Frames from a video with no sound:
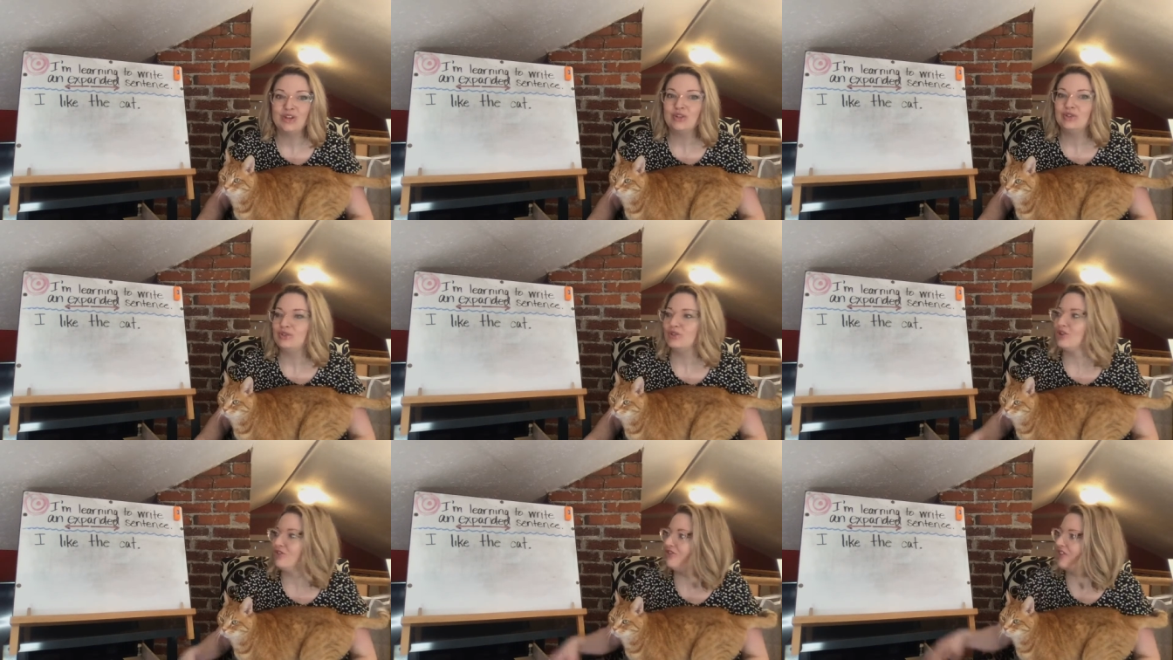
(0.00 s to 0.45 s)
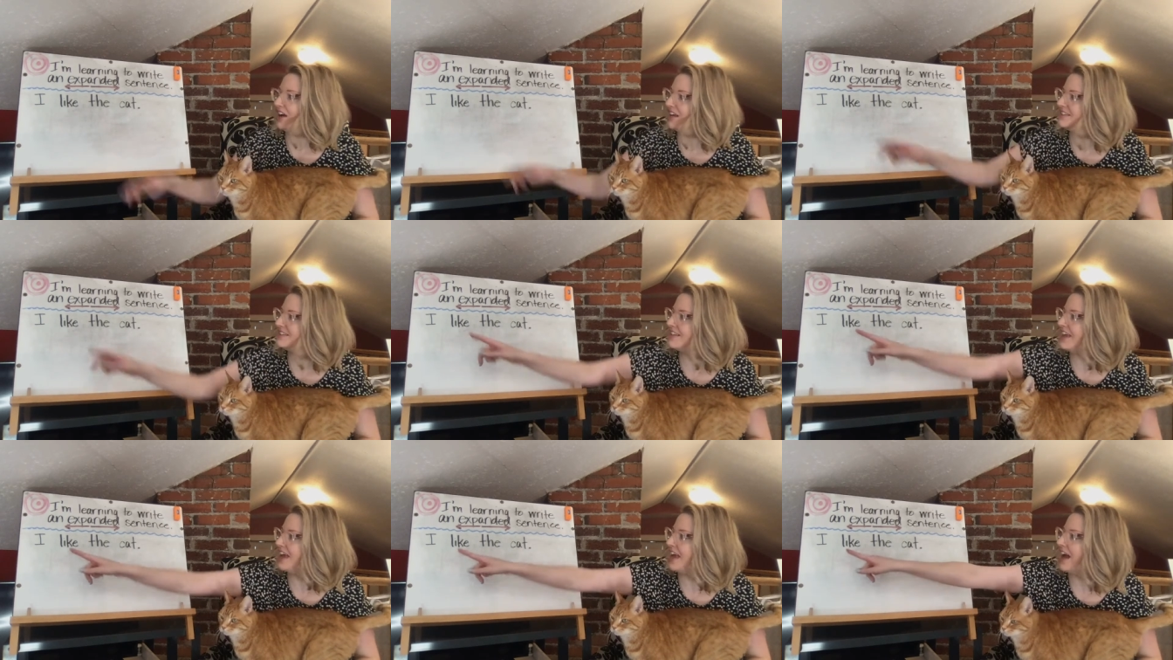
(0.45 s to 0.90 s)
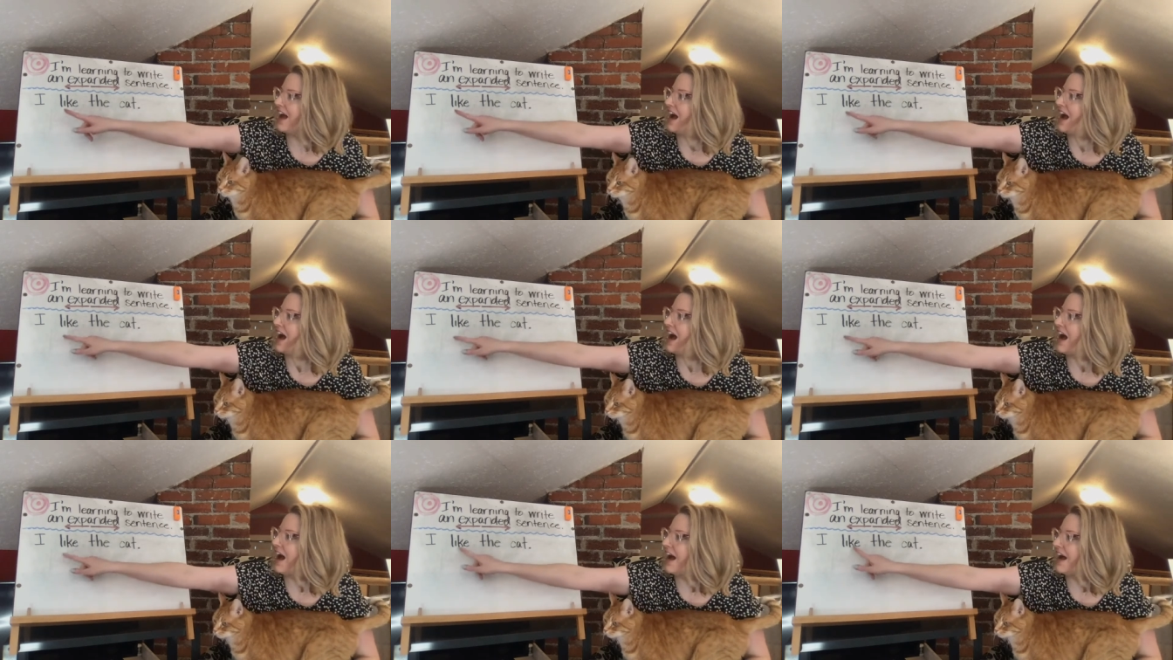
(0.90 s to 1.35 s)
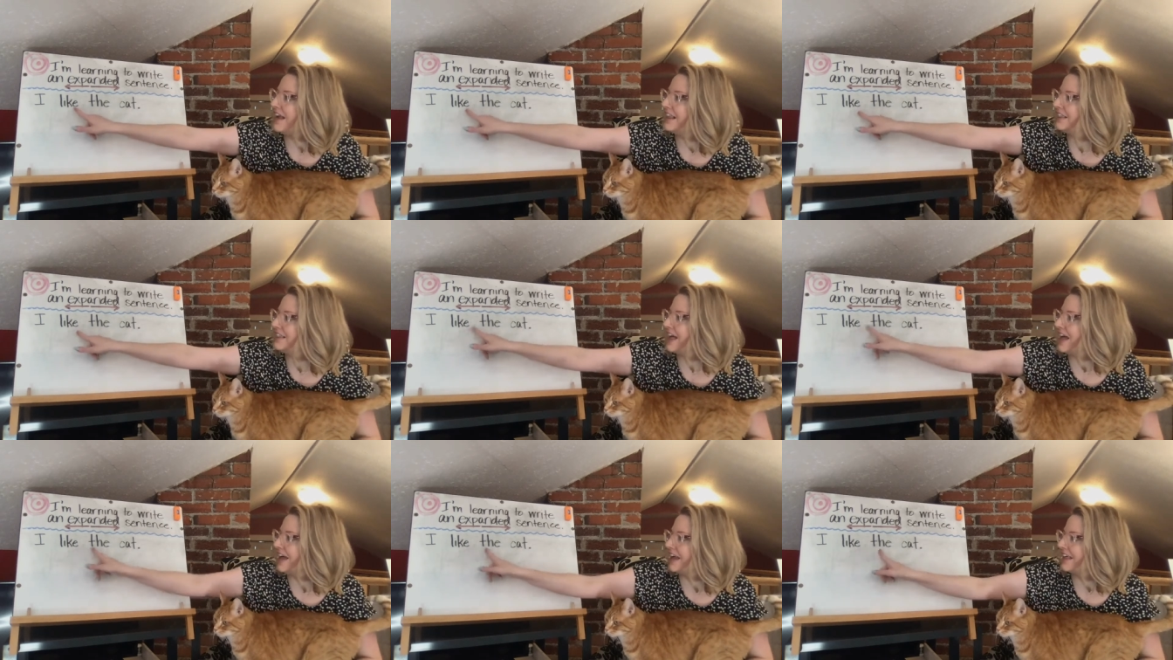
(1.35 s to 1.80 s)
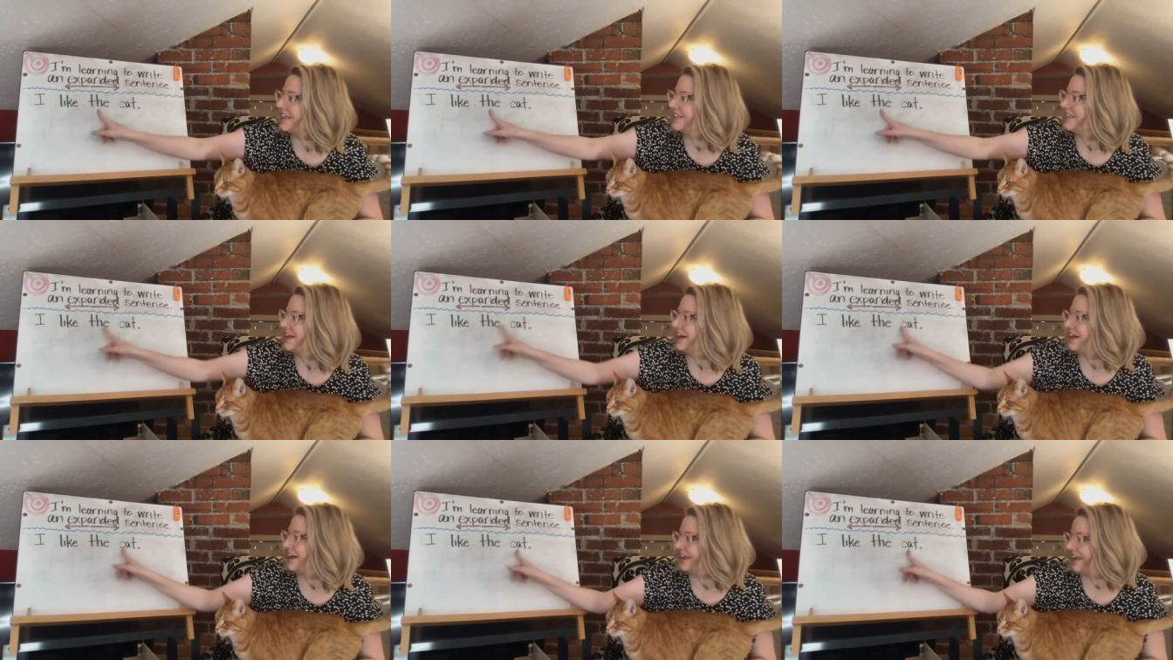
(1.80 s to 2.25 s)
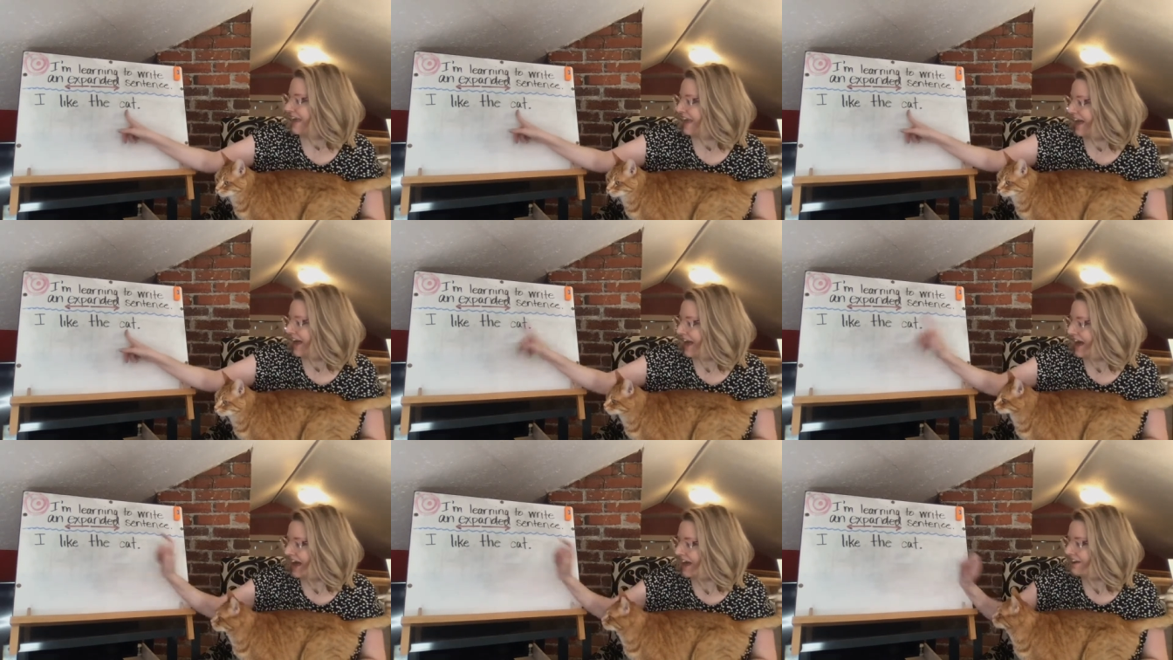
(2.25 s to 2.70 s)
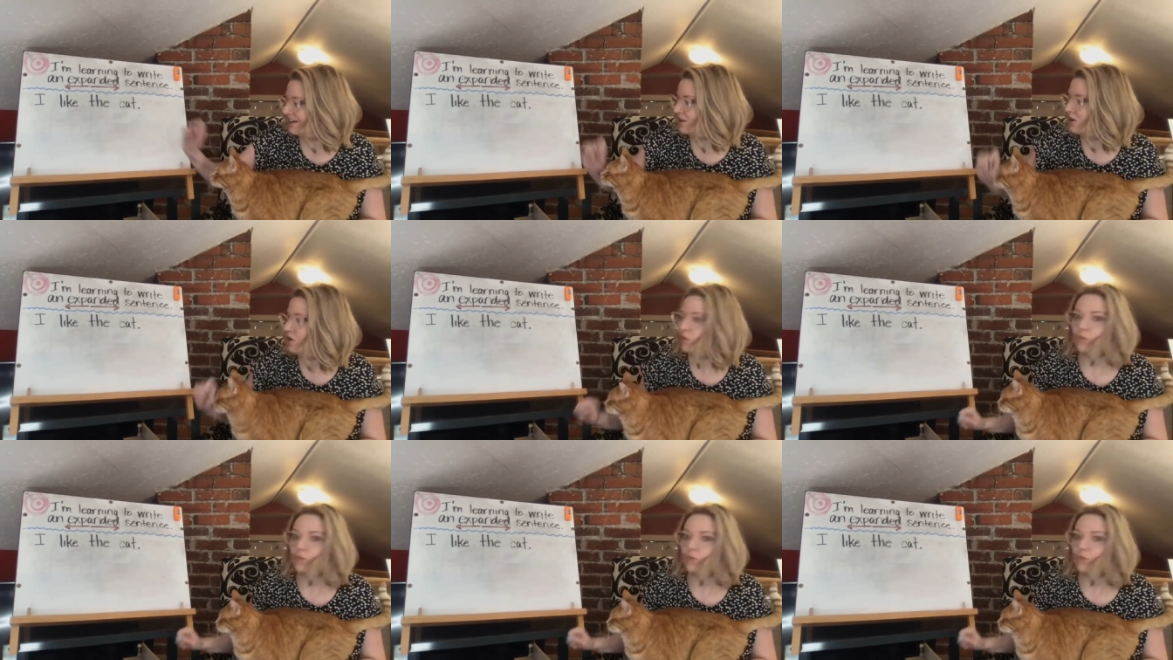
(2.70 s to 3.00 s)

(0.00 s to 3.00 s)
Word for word: So if I say, I like the cat,